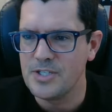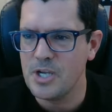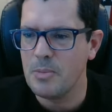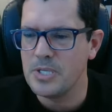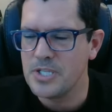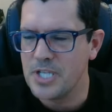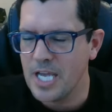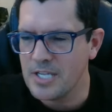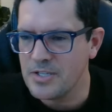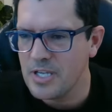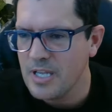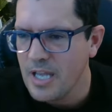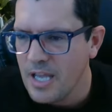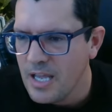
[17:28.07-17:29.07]
Someone
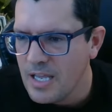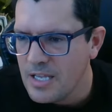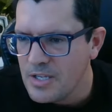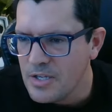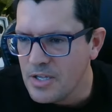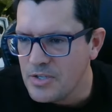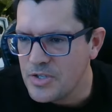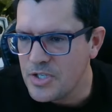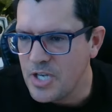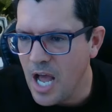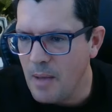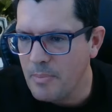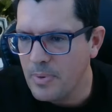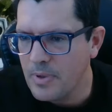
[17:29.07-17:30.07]
says,
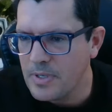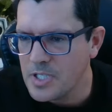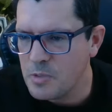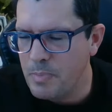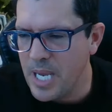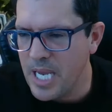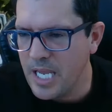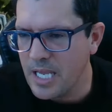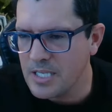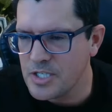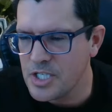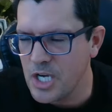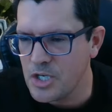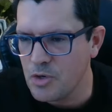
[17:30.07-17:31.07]
Stop speaking
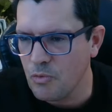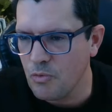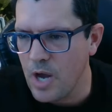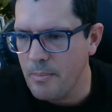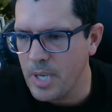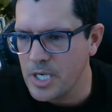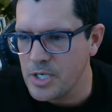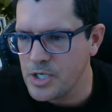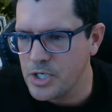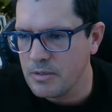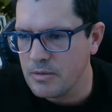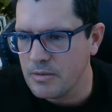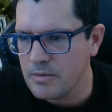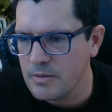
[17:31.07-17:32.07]
such
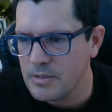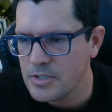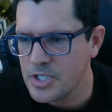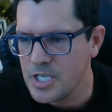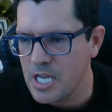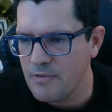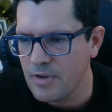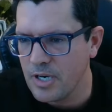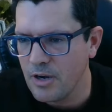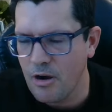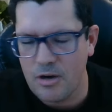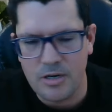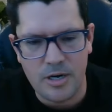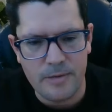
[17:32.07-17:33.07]
rubbish, Stephen
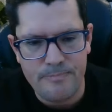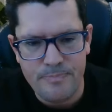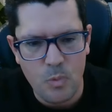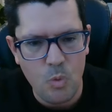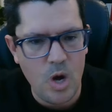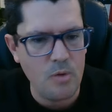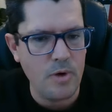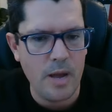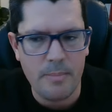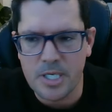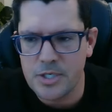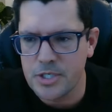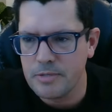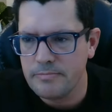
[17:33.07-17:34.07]
Gardner. What
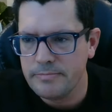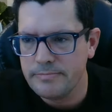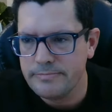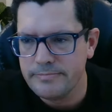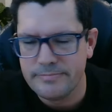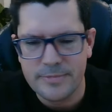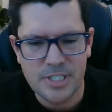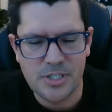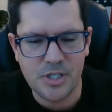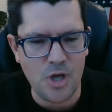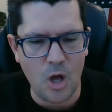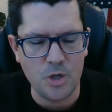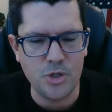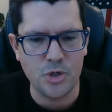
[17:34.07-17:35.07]
rubbish? This is
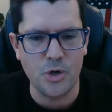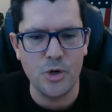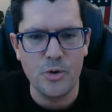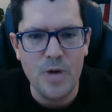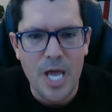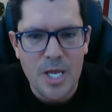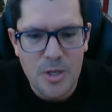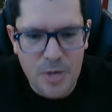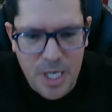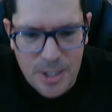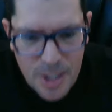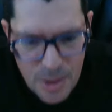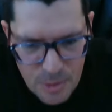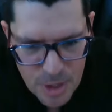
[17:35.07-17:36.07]
all true. You
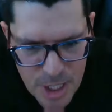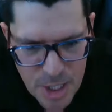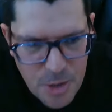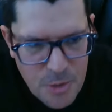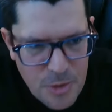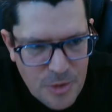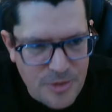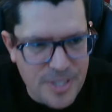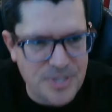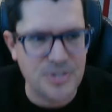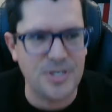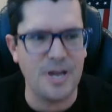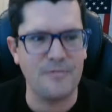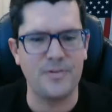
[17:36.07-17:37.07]
can literally Google this
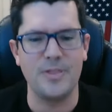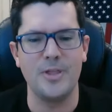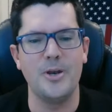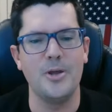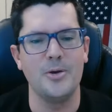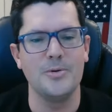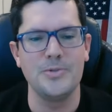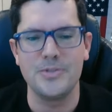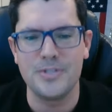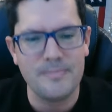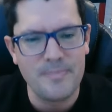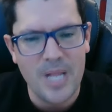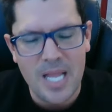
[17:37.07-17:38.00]
stuff in the news.